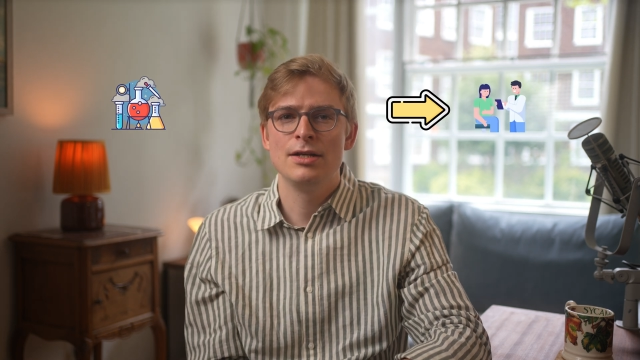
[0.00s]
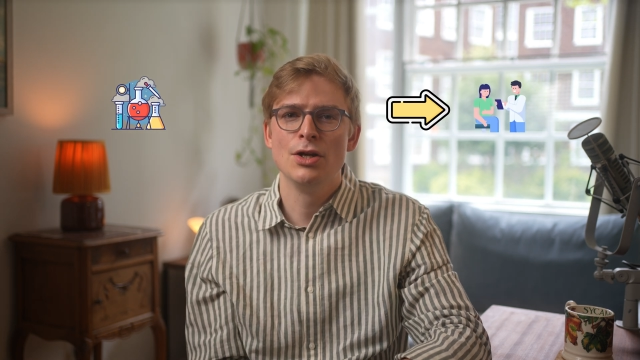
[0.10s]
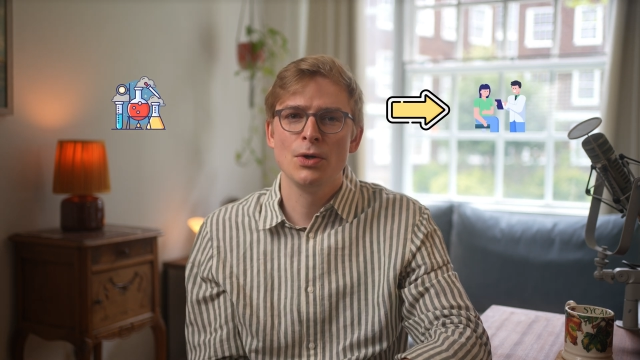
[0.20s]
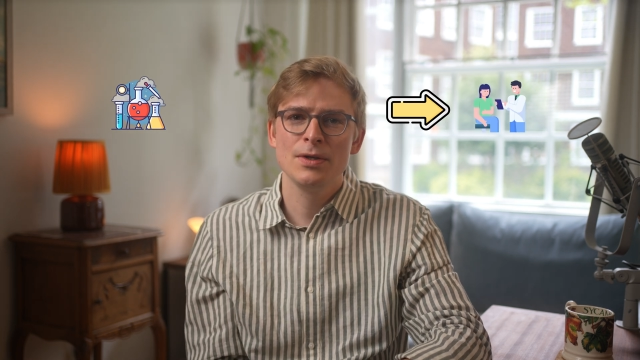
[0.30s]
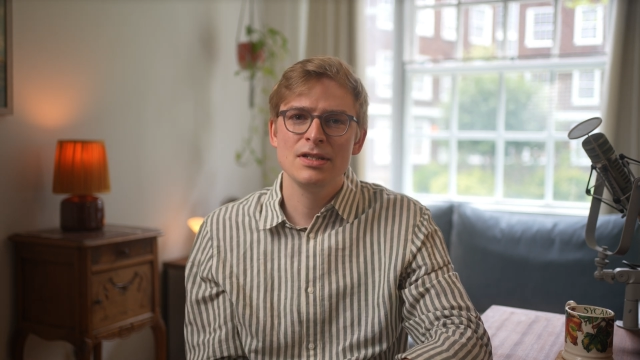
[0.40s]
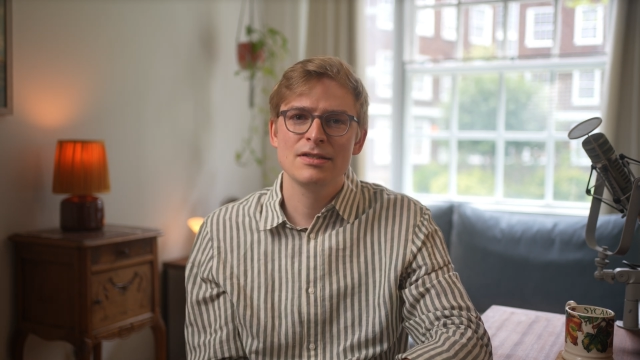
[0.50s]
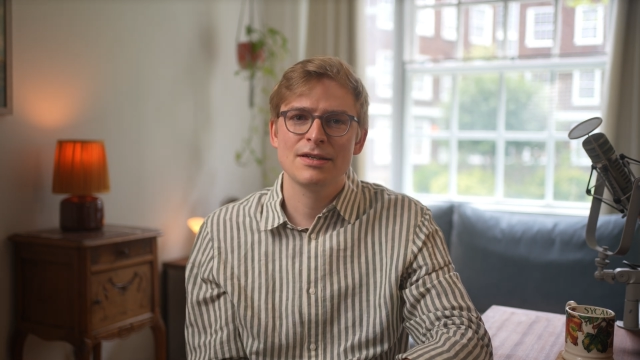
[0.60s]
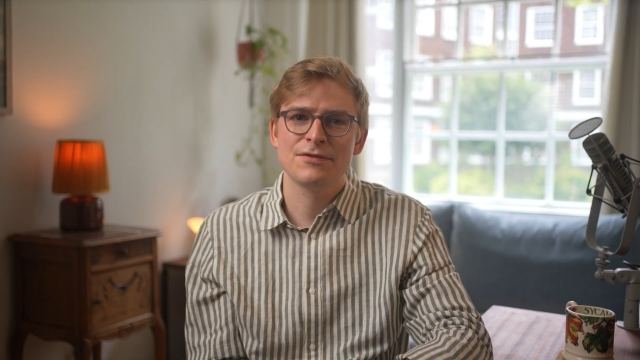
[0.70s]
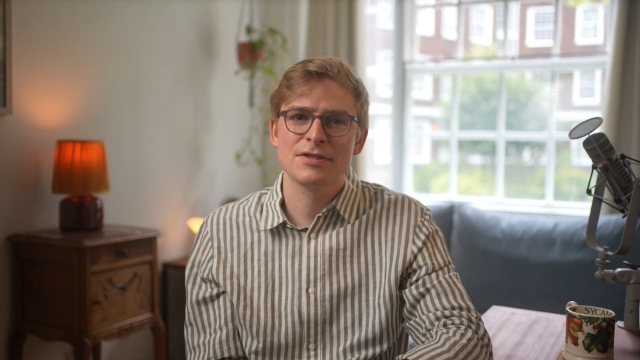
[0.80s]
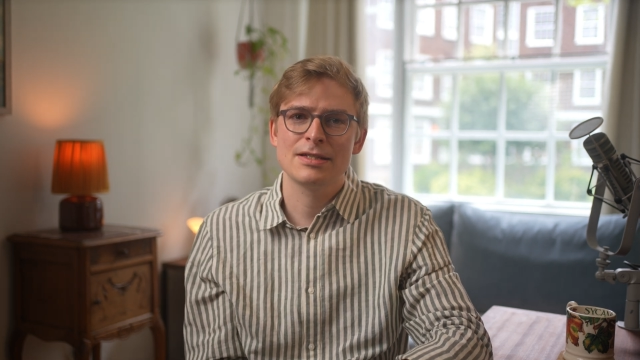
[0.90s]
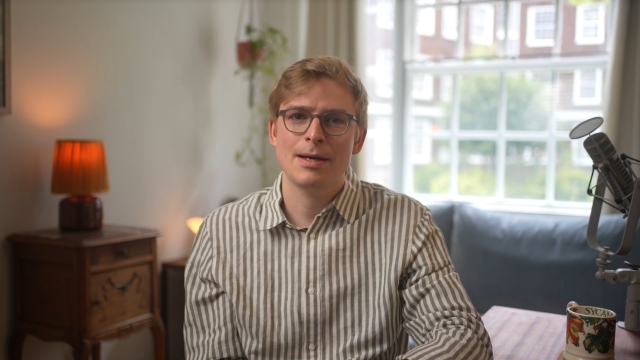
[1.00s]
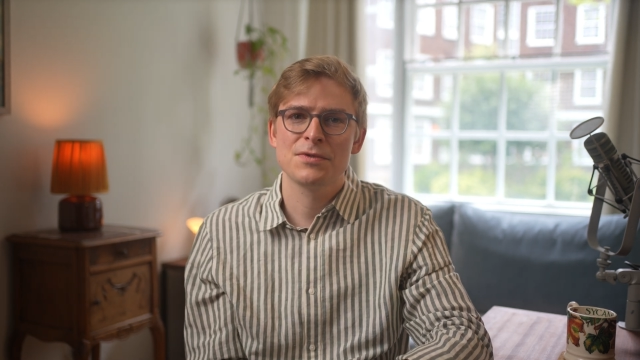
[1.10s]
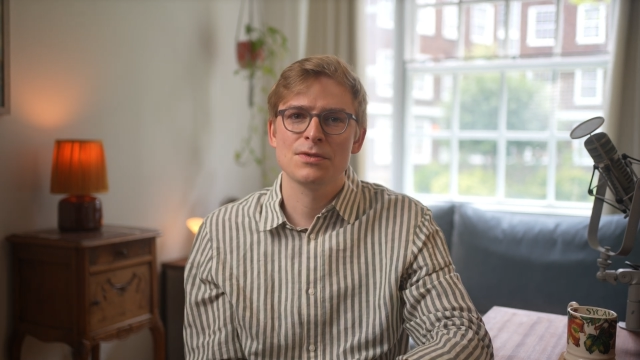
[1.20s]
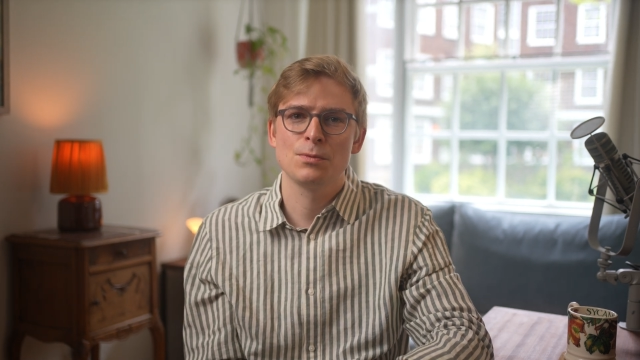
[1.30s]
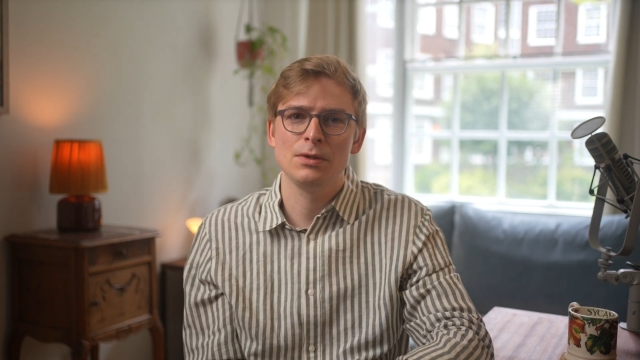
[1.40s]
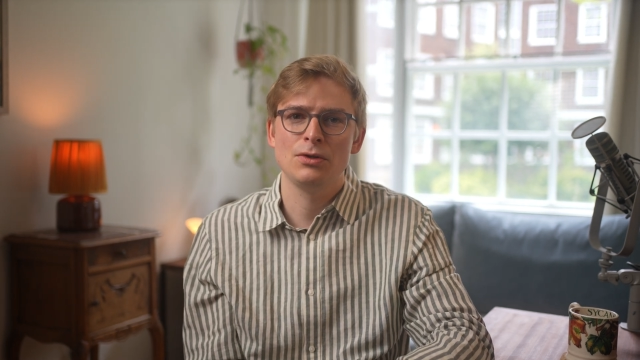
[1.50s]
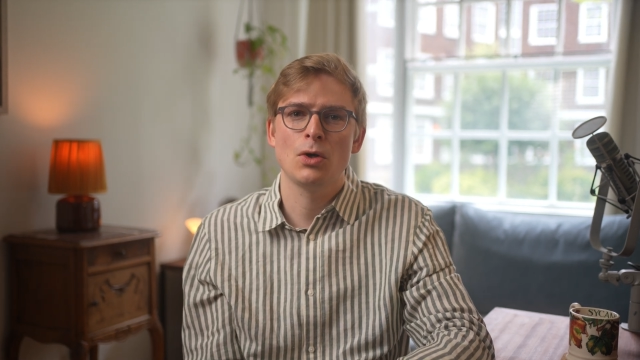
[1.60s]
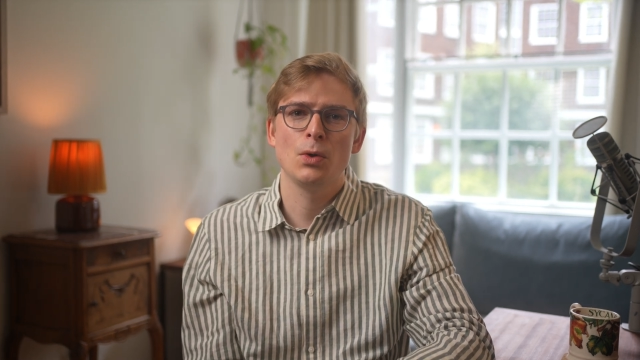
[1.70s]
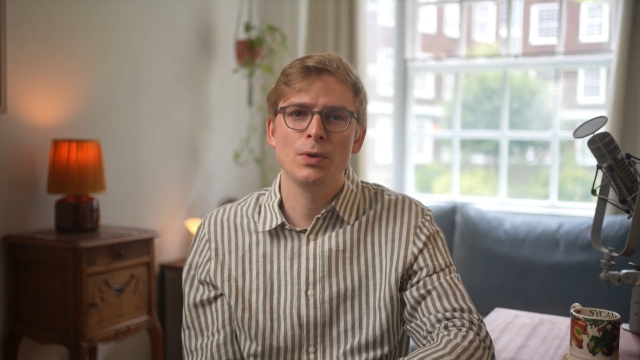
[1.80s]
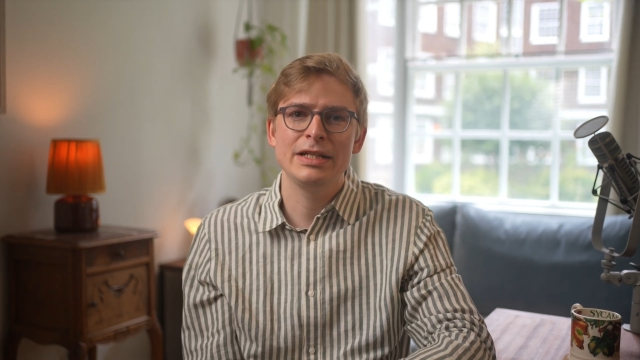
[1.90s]
Knowing these 7 steps will not
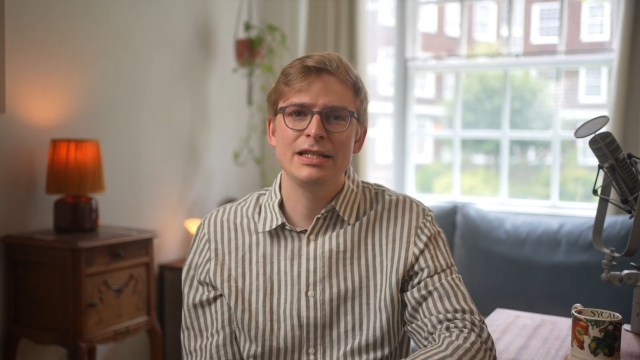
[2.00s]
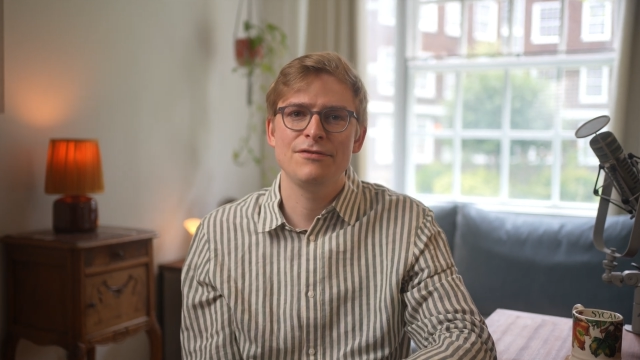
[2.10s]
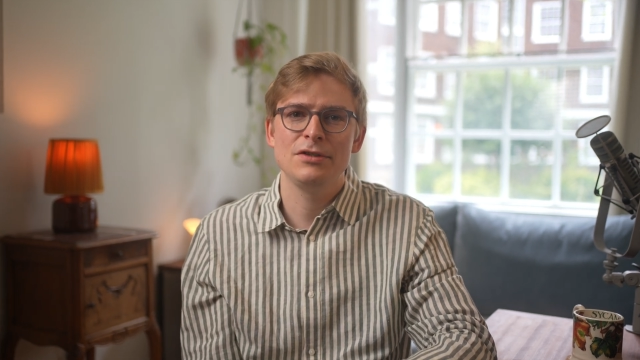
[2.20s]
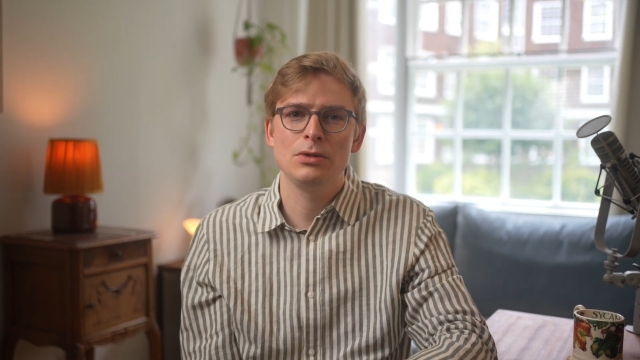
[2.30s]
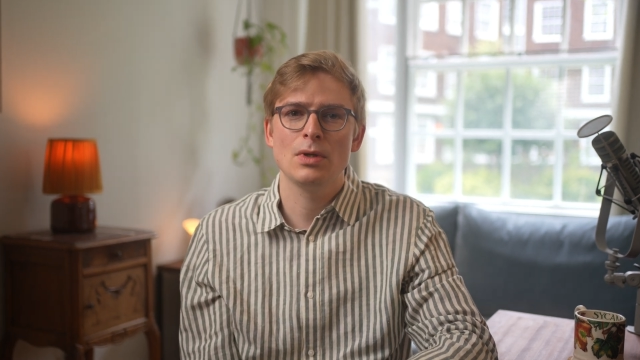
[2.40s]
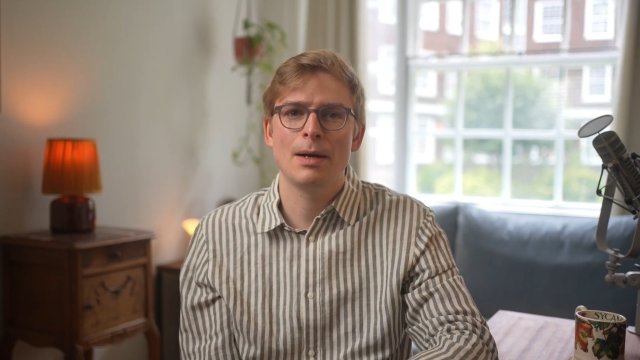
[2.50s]
only give you